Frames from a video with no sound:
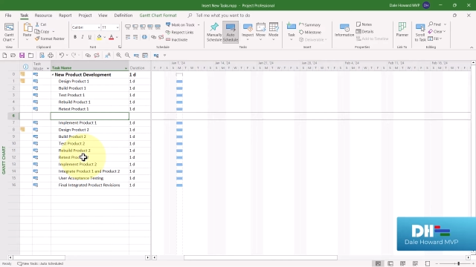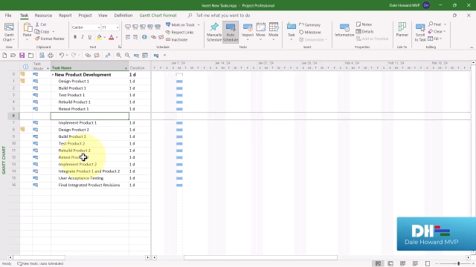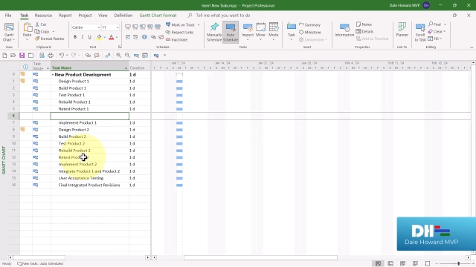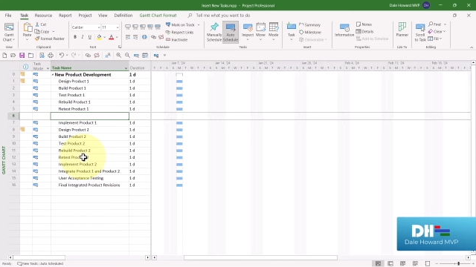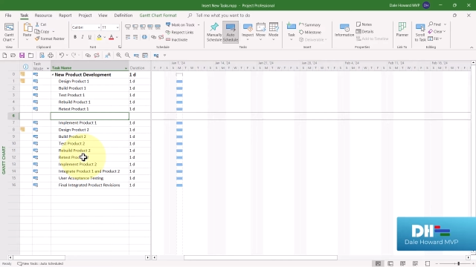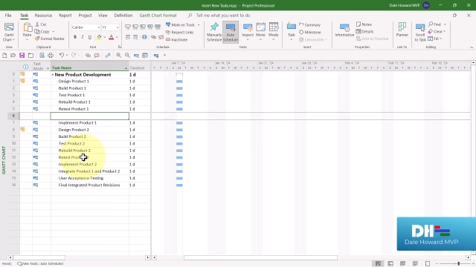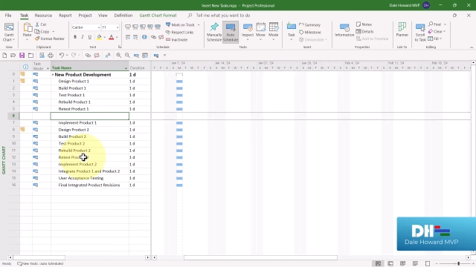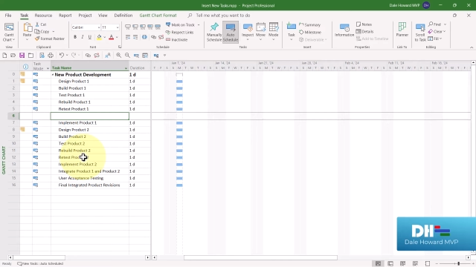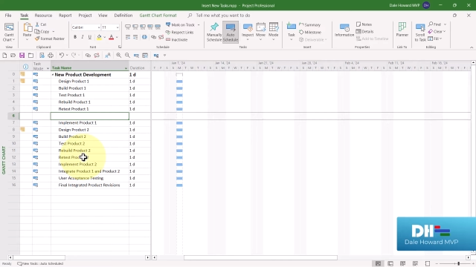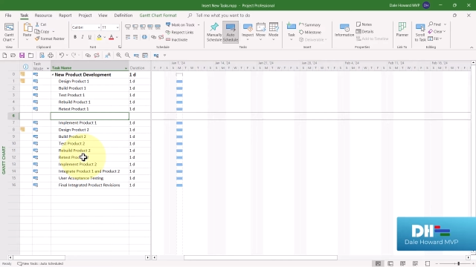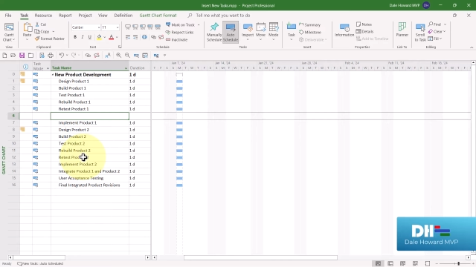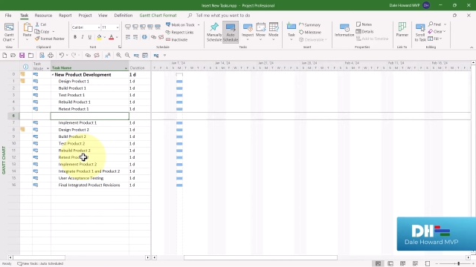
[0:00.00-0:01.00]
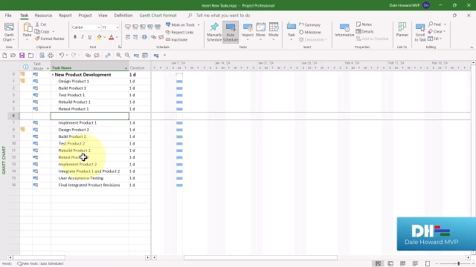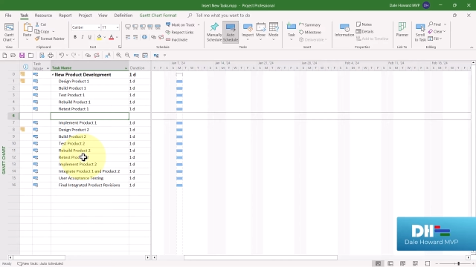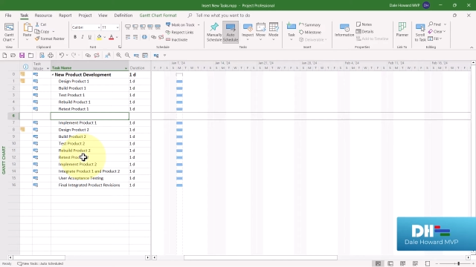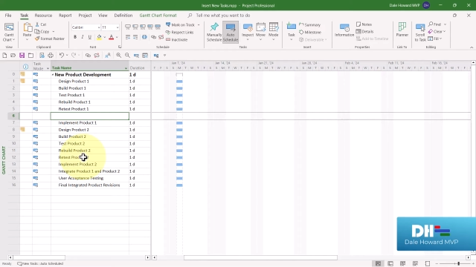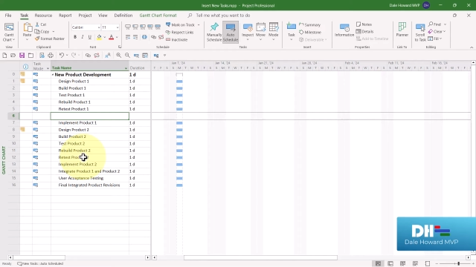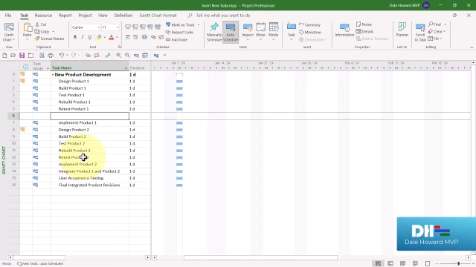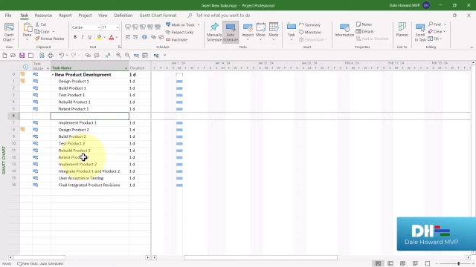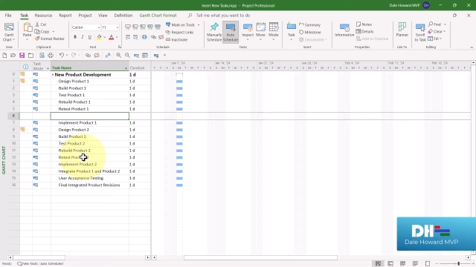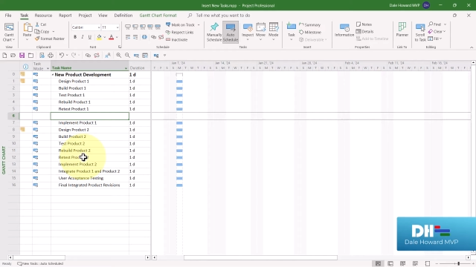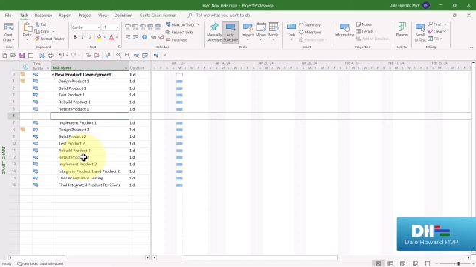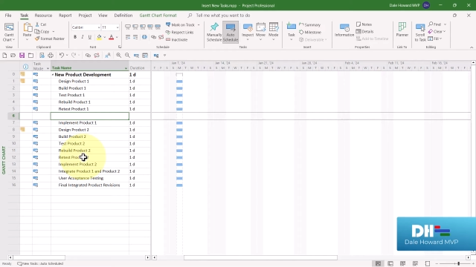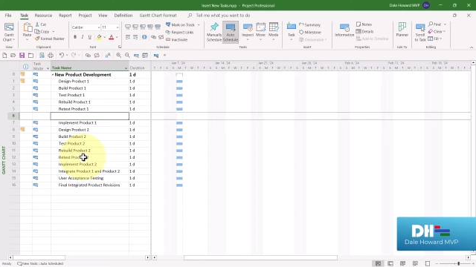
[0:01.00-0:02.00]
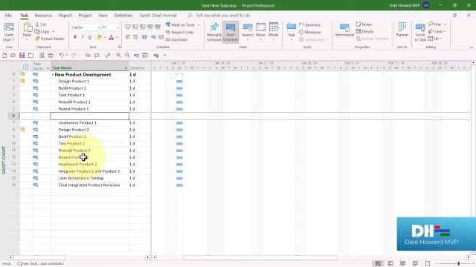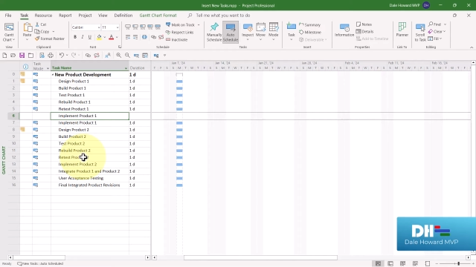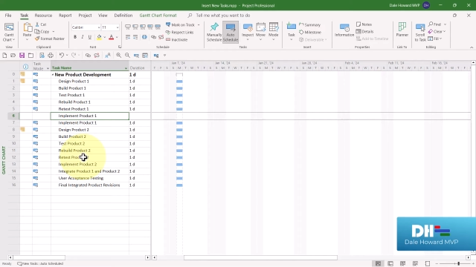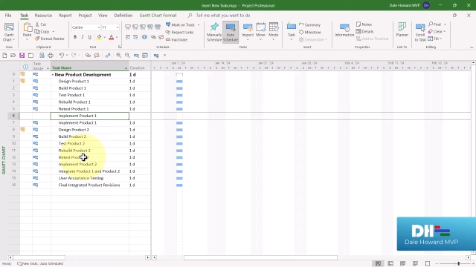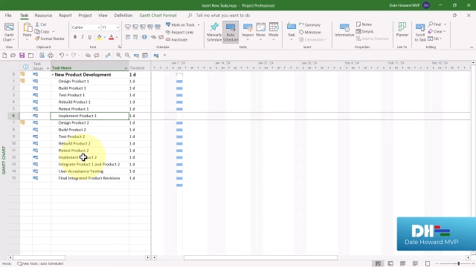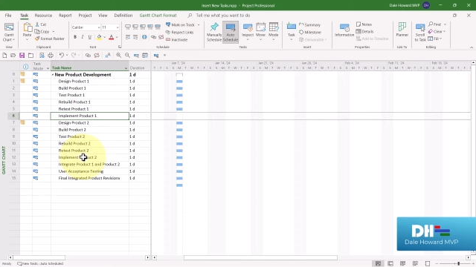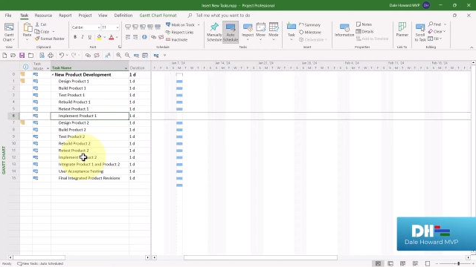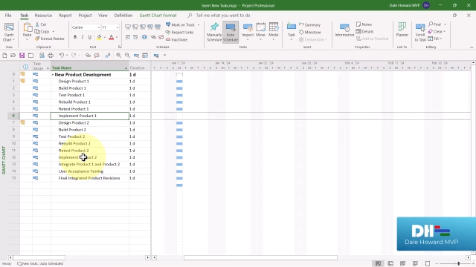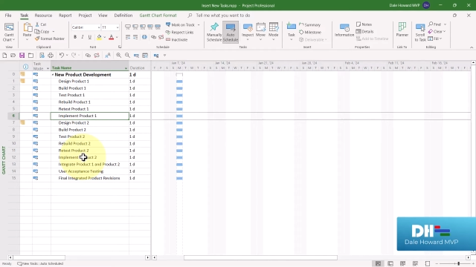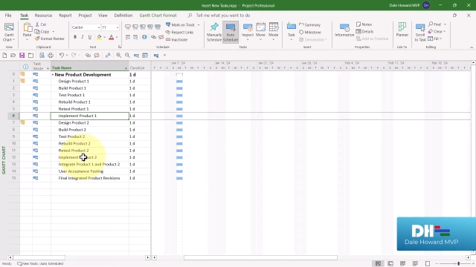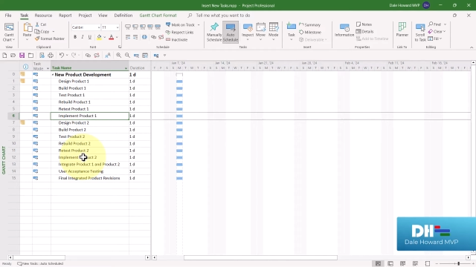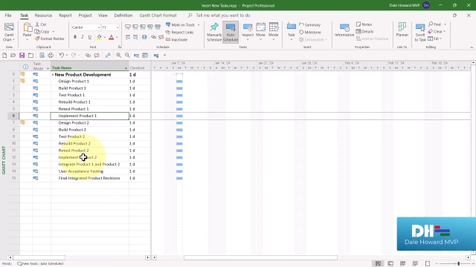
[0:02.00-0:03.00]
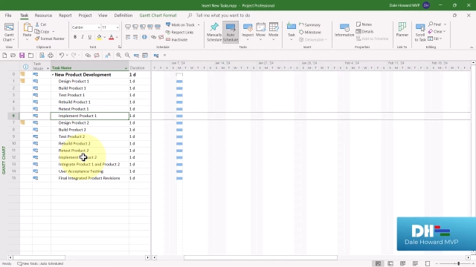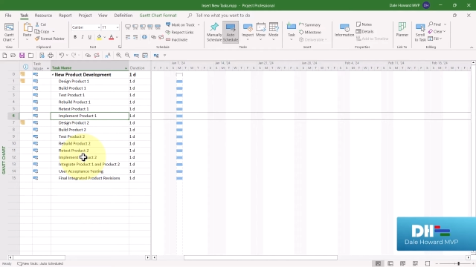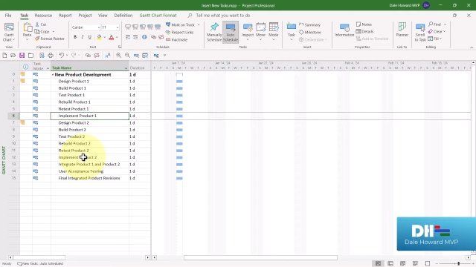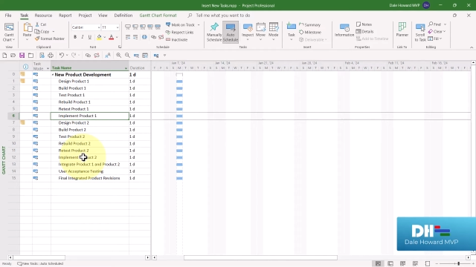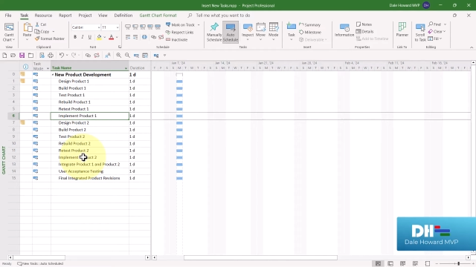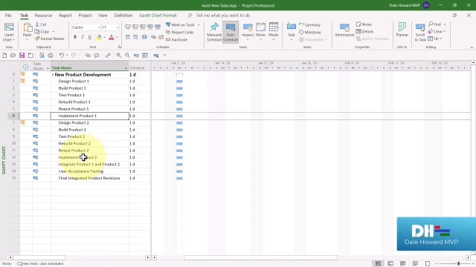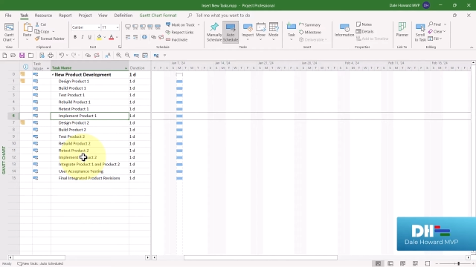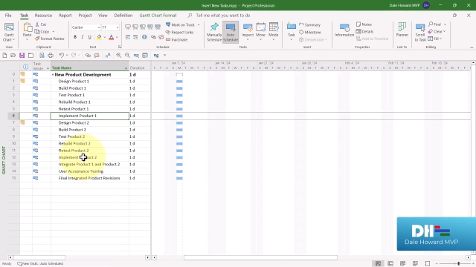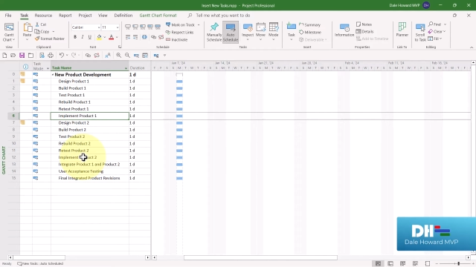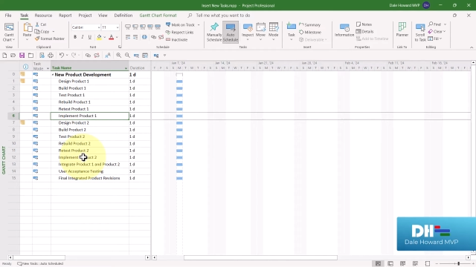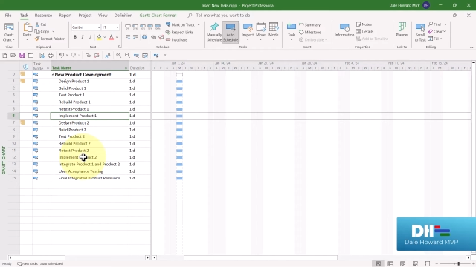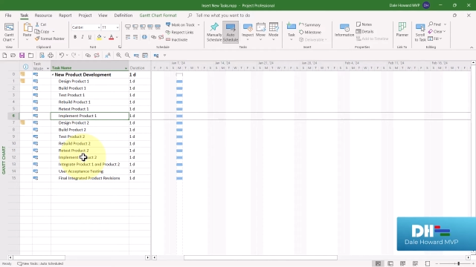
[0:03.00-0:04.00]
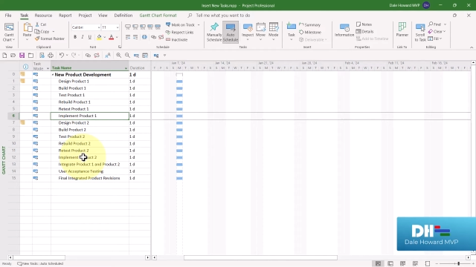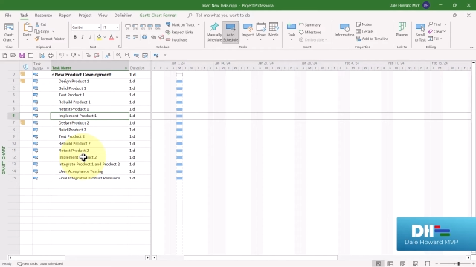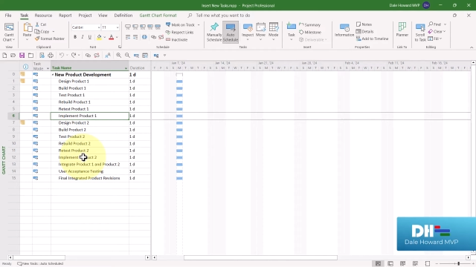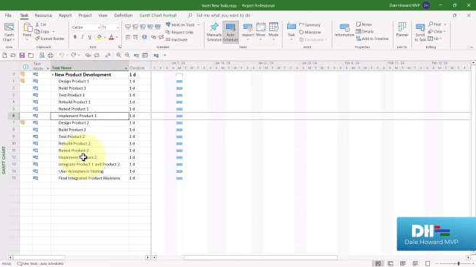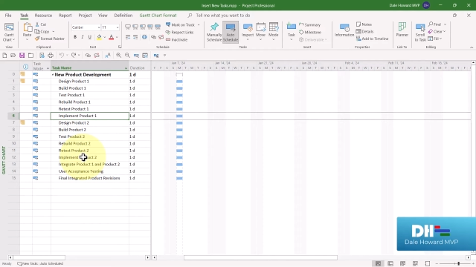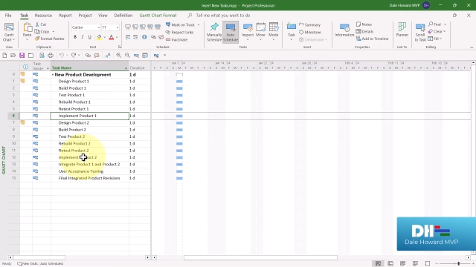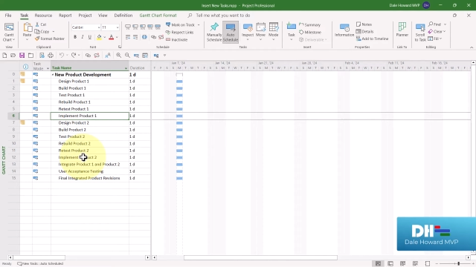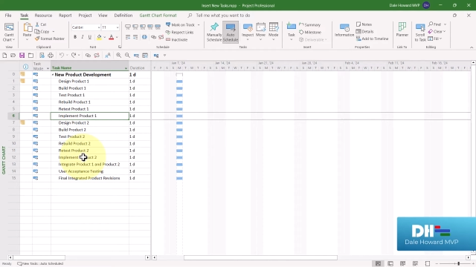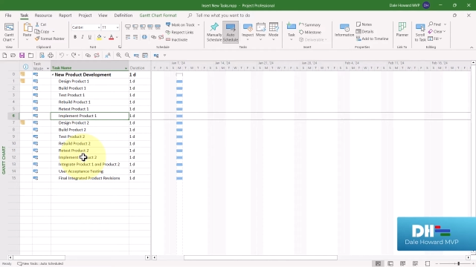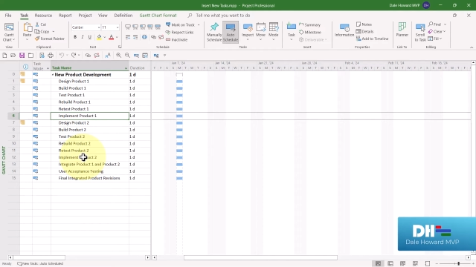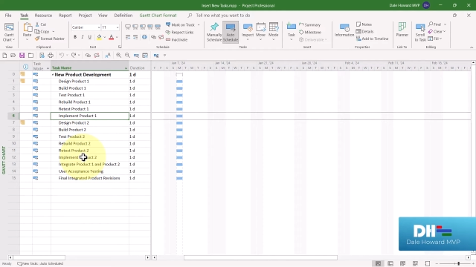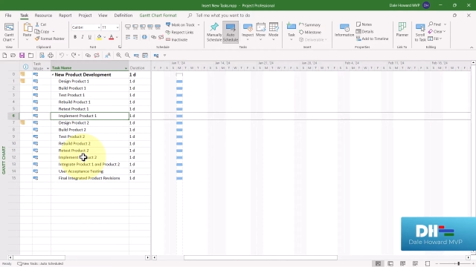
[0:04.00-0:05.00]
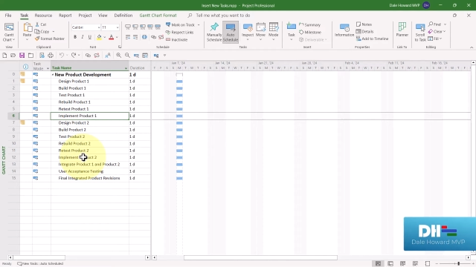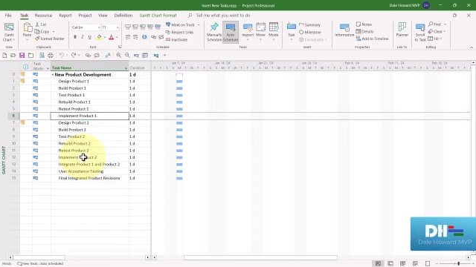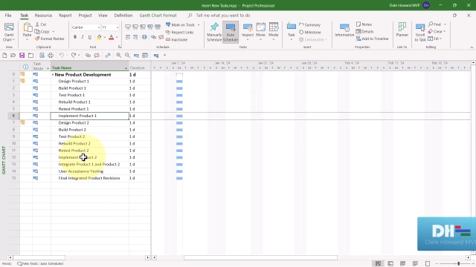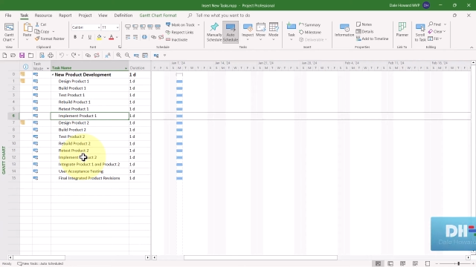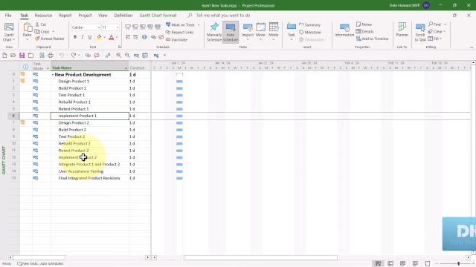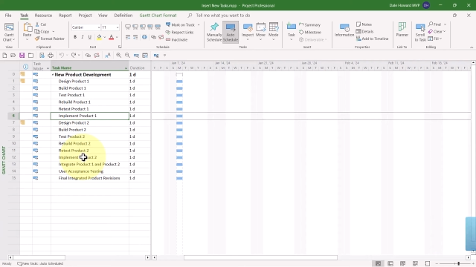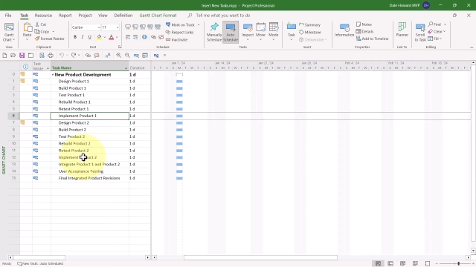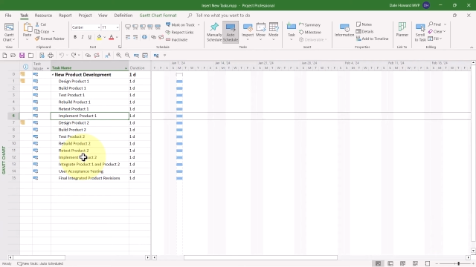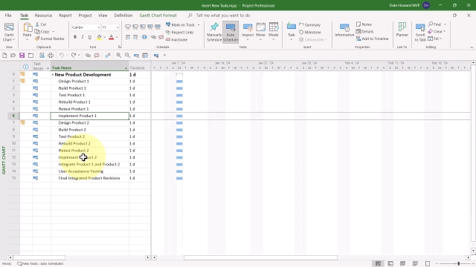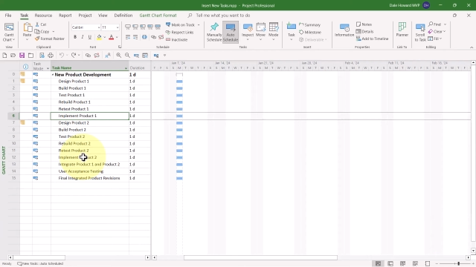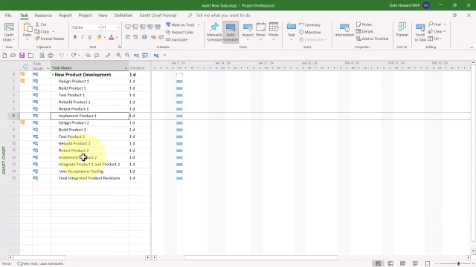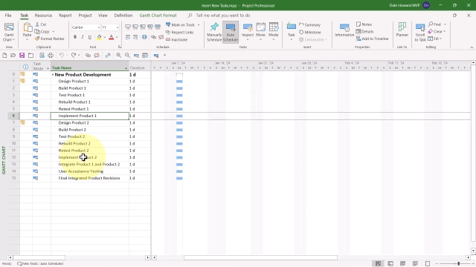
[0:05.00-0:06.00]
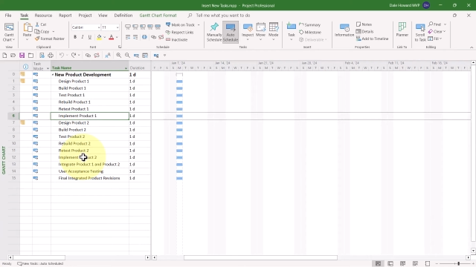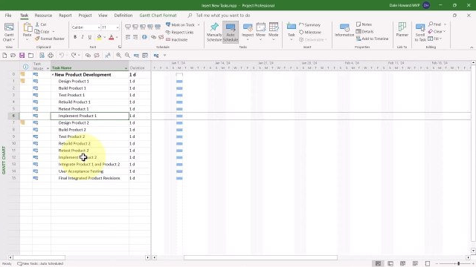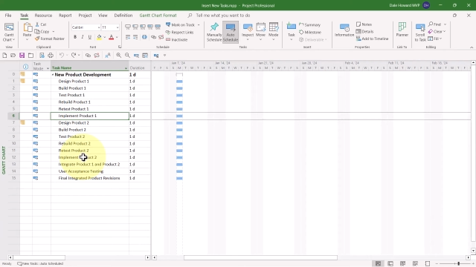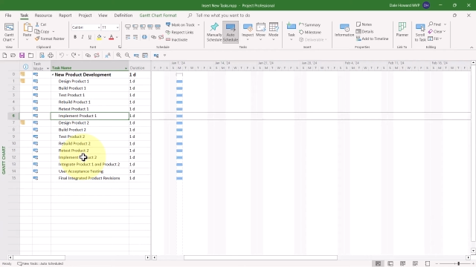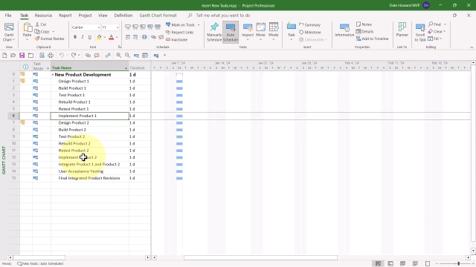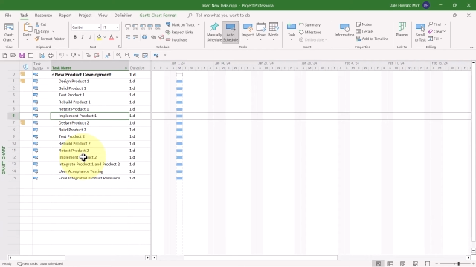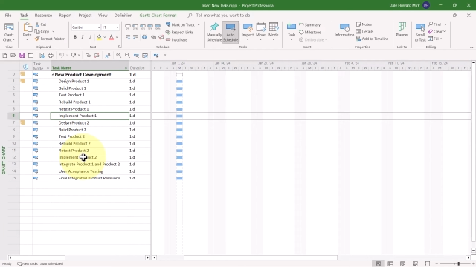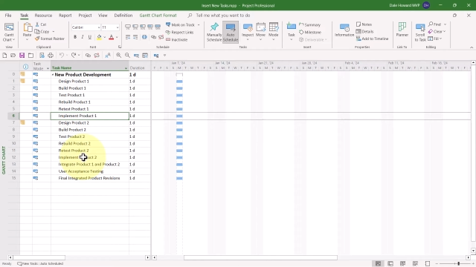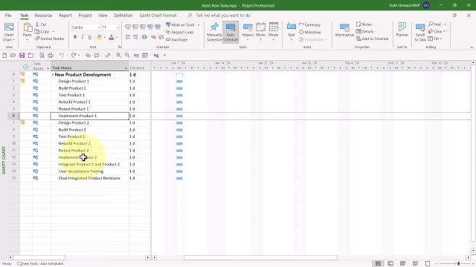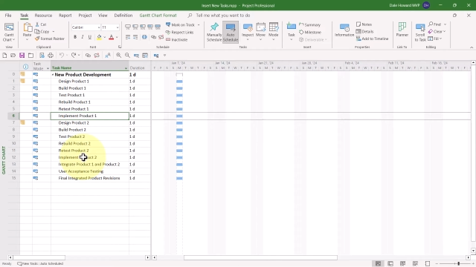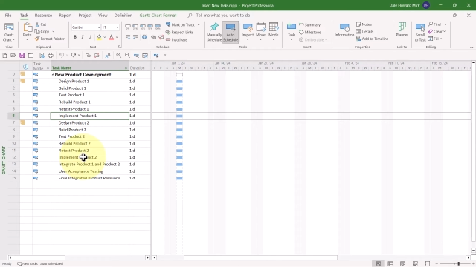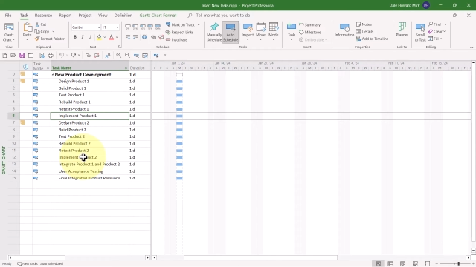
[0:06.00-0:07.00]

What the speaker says: (no speaker visible)